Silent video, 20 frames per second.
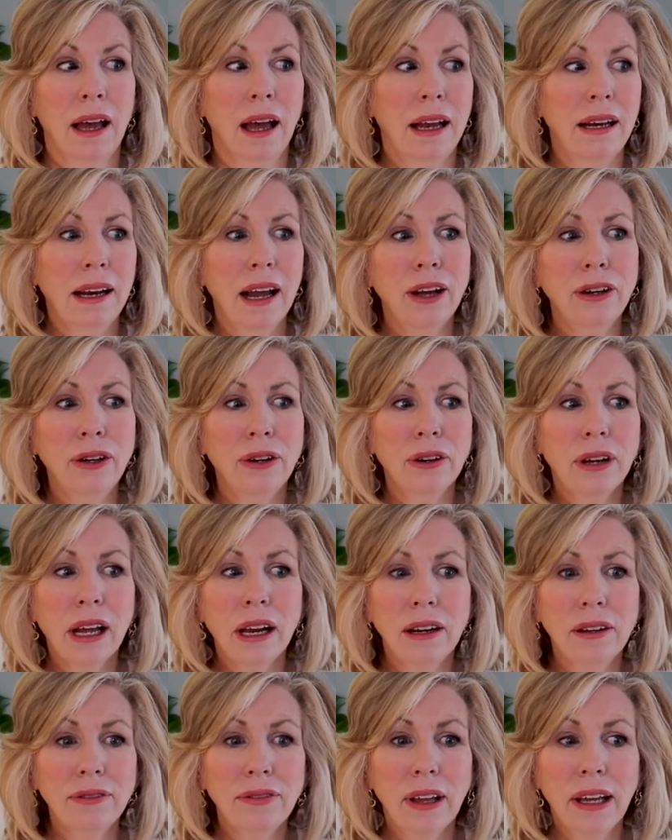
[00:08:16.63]
And now you're
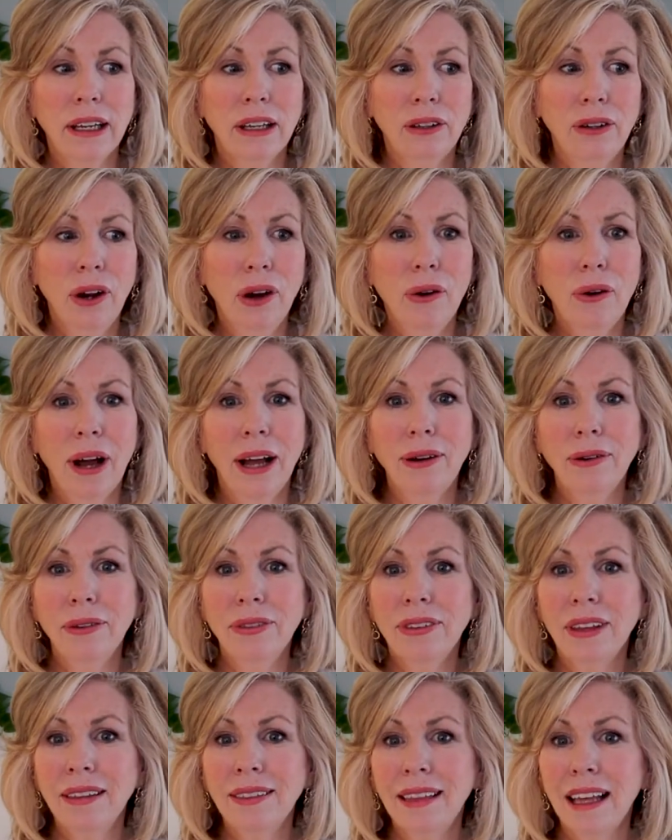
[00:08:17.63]
kind of like, no, I
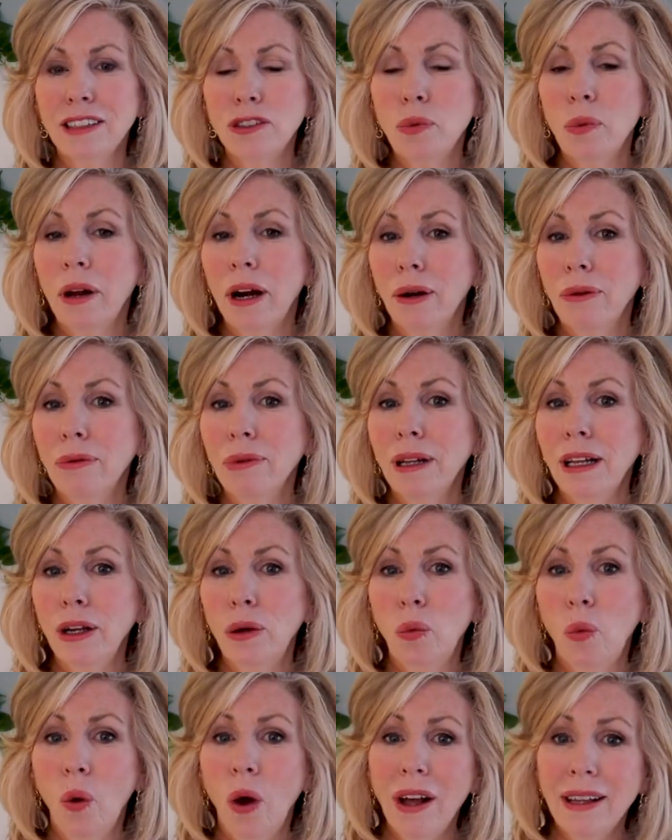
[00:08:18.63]
don't think that's what I really
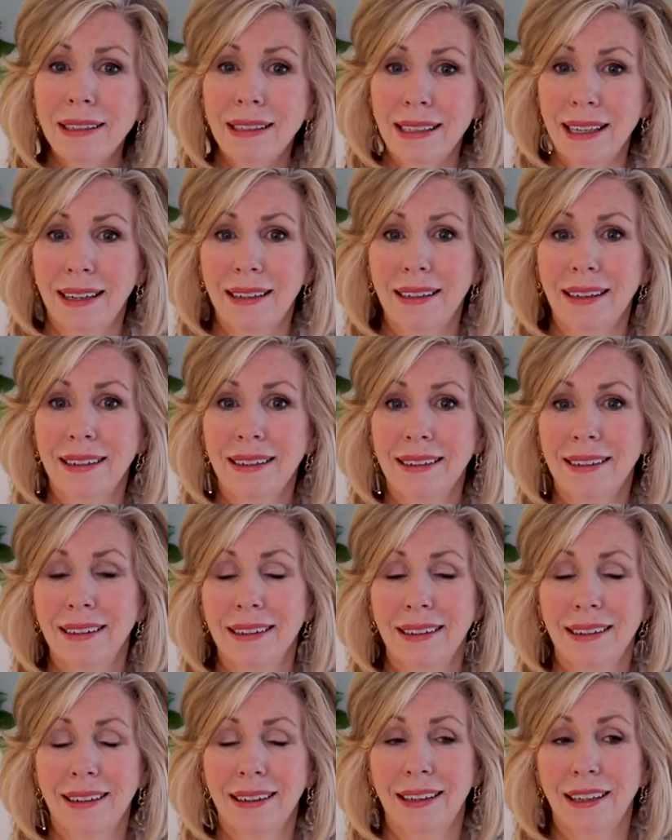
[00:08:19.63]
wanted.
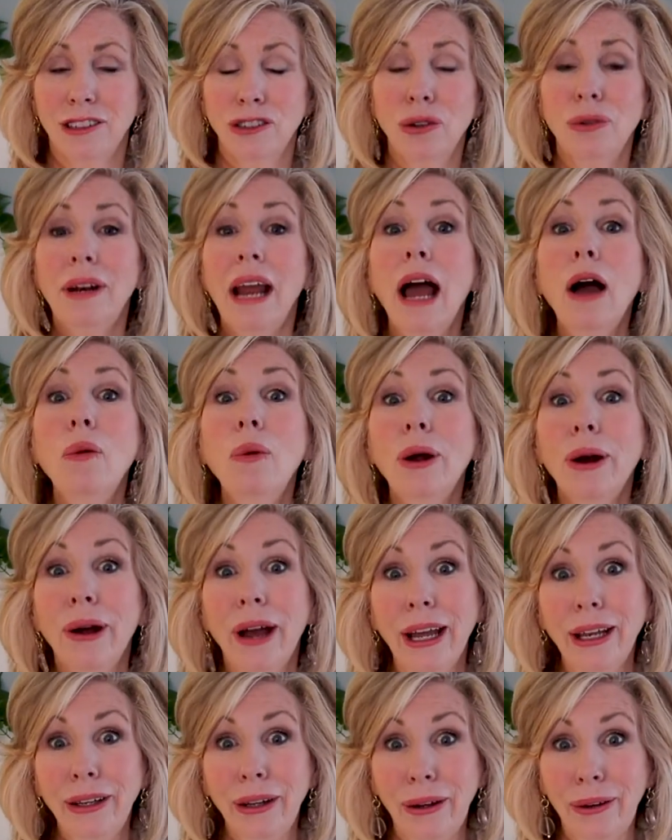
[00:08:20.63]
So now what do
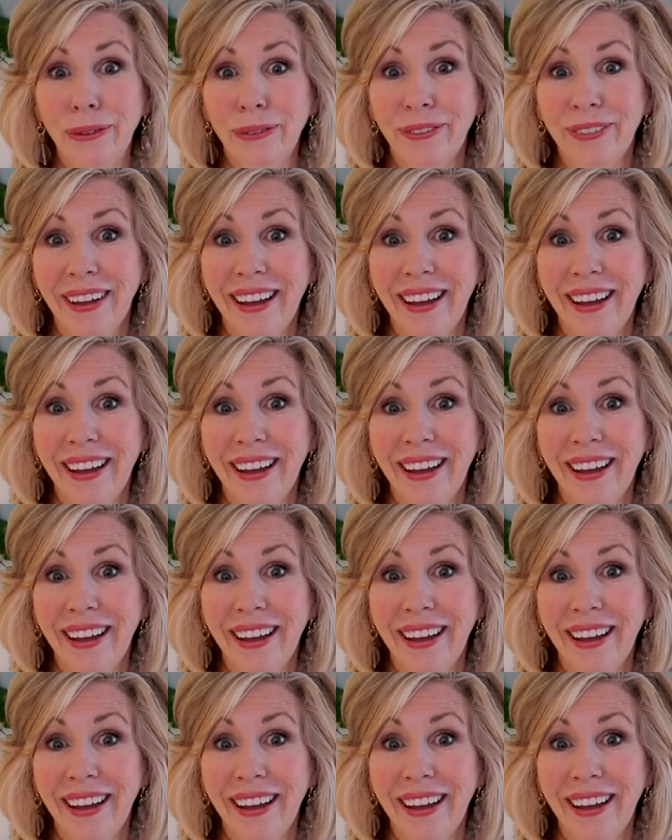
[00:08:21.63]
I do?